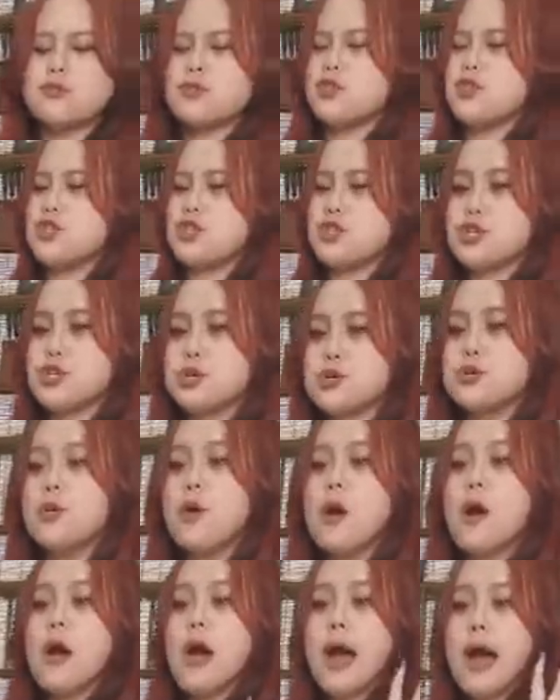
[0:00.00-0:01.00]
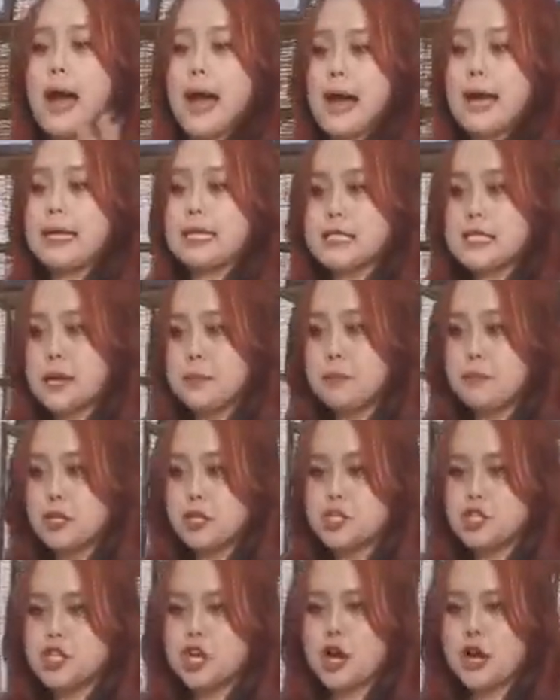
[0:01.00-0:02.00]
too high
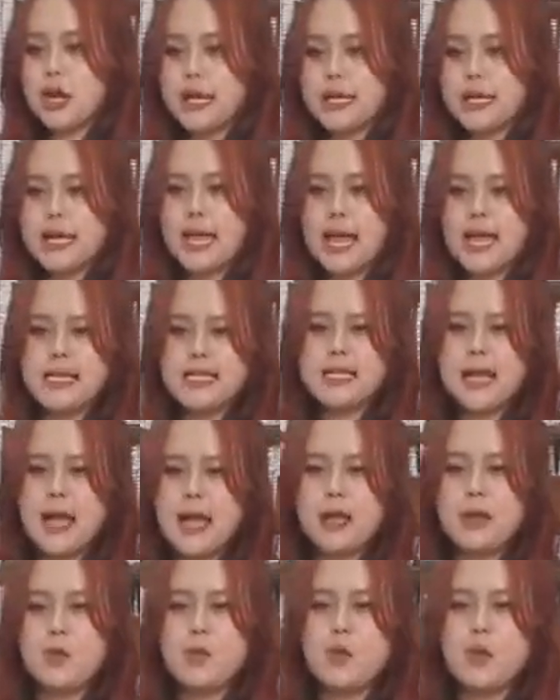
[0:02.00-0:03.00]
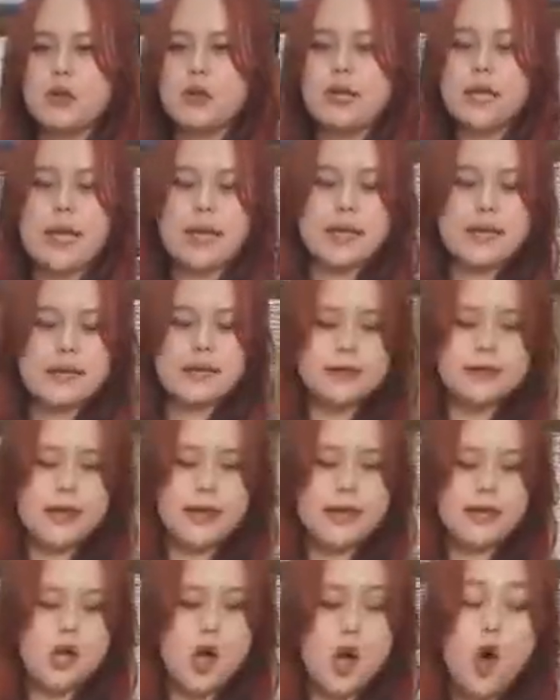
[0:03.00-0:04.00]
temperature in case that it will getting
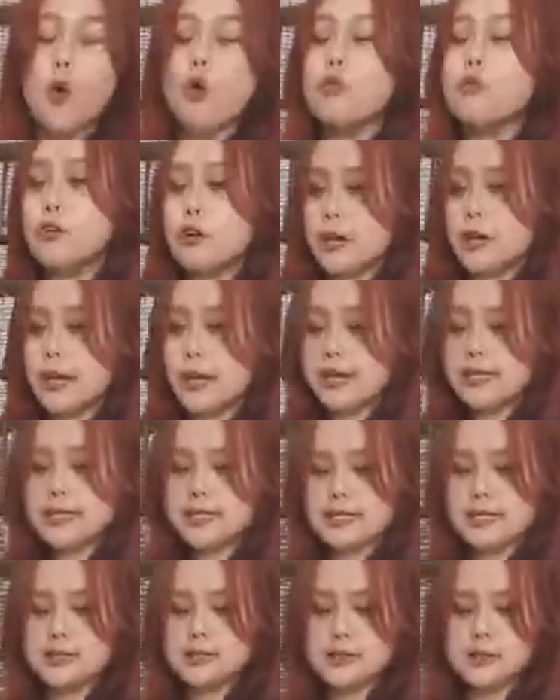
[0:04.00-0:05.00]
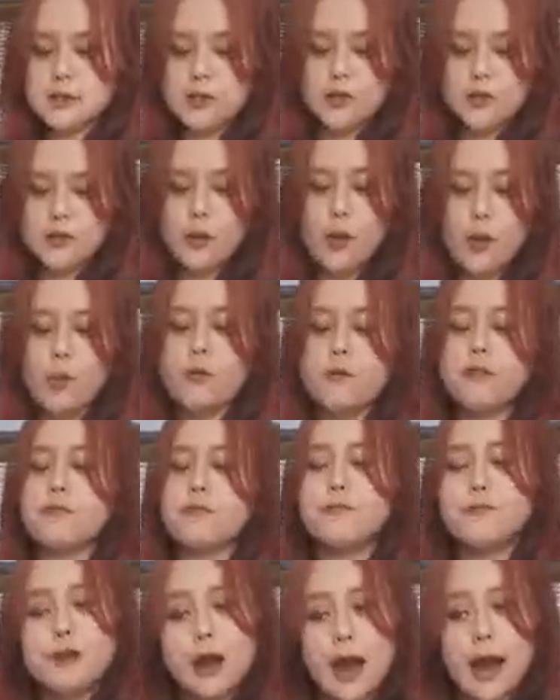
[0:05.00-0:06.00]
like overheated, over
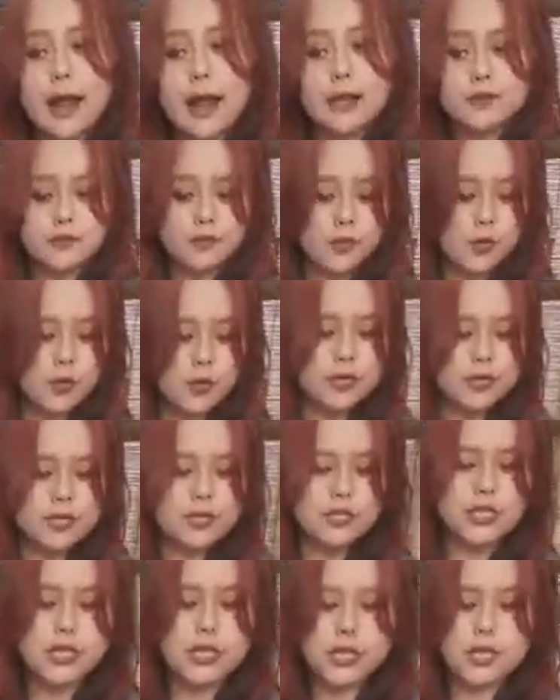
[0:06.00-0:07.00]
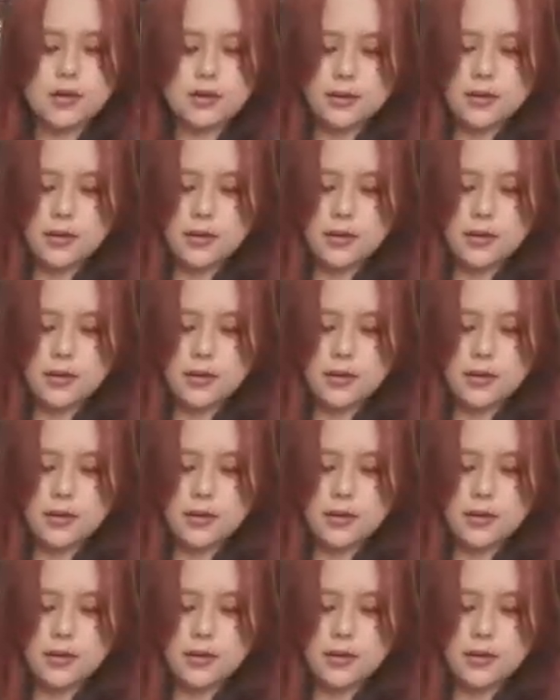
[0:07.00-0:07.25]
fried for the chicken.